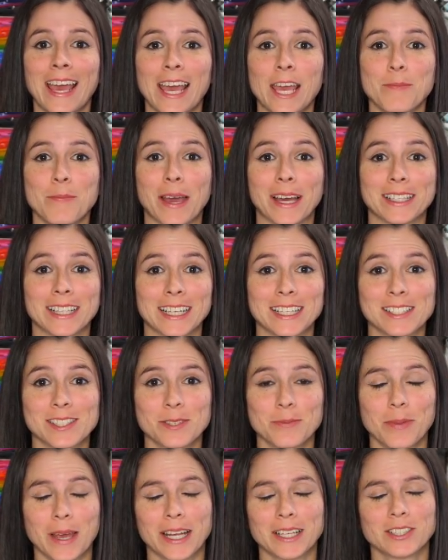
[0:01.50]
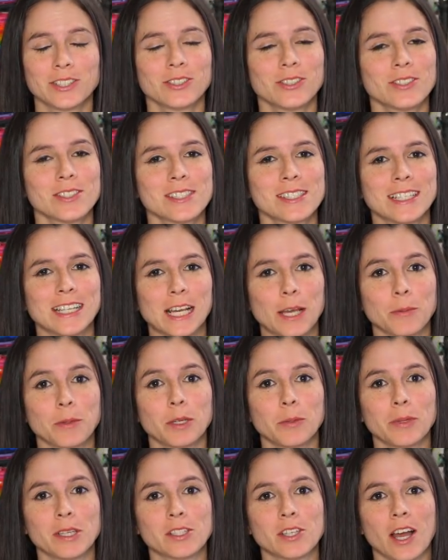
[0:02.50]
Hey bag ladies and bag dudes, today I'm
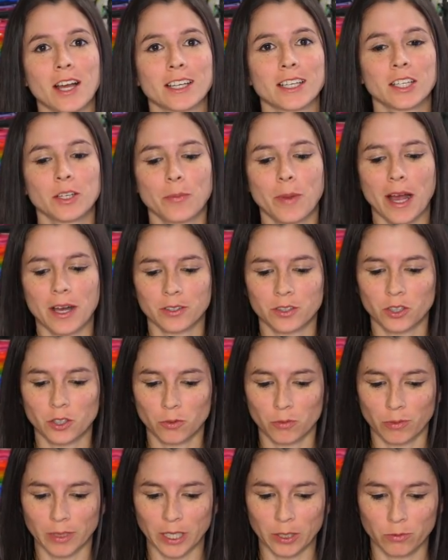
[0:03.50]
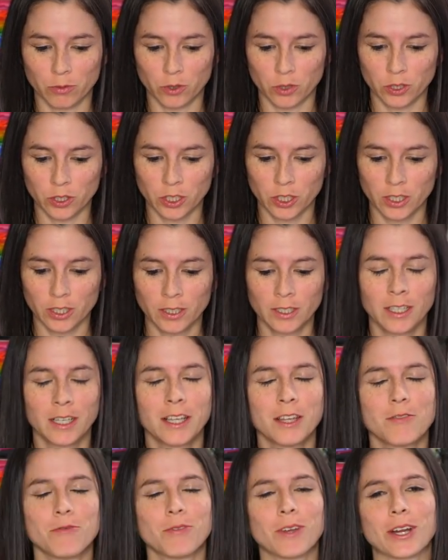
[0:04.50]
going to be talking about the ring ruler,
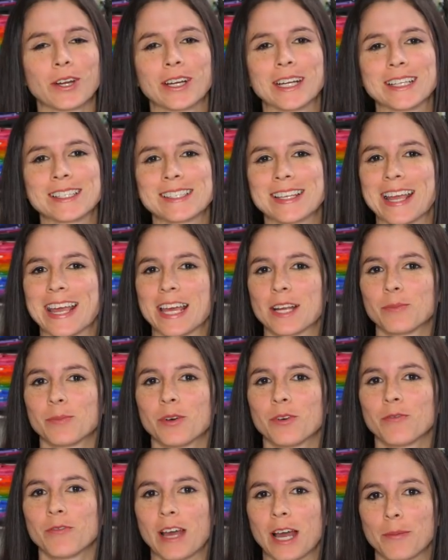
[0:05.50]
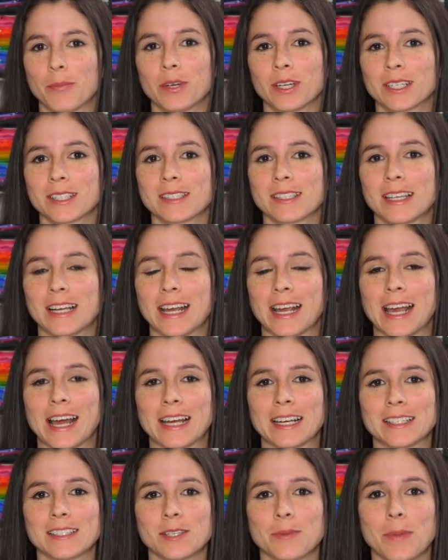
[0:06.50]
various animal fabrics that I
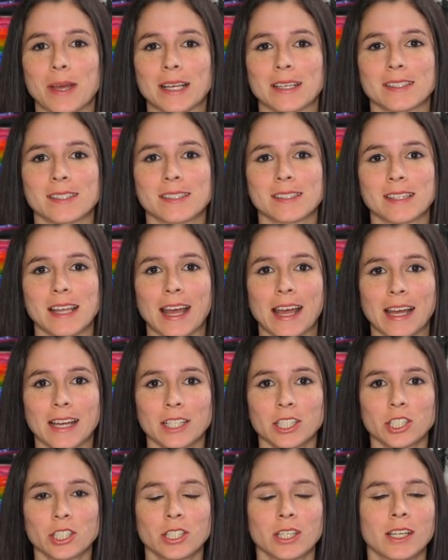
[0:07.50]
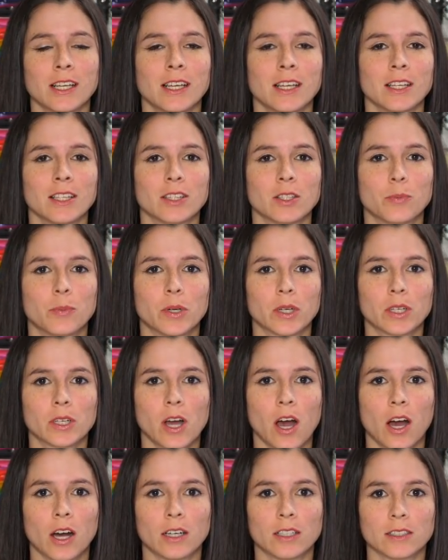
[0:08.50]
added to my stash, the book
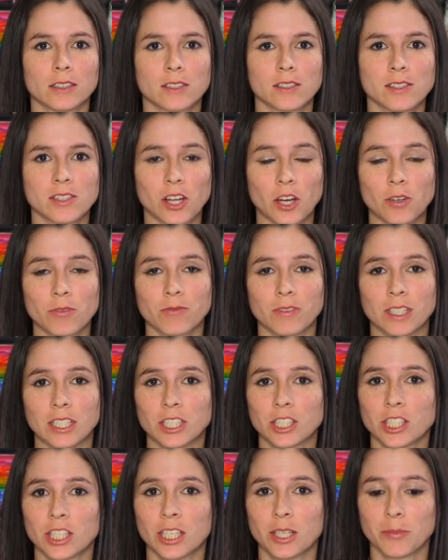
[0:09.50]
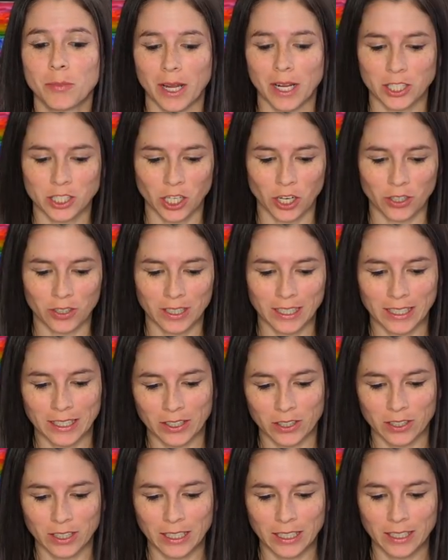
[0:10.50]
called Start Finishing by Charlie
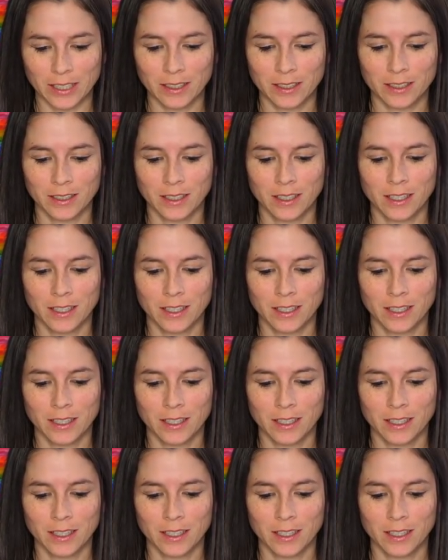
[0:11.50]
Gilkey,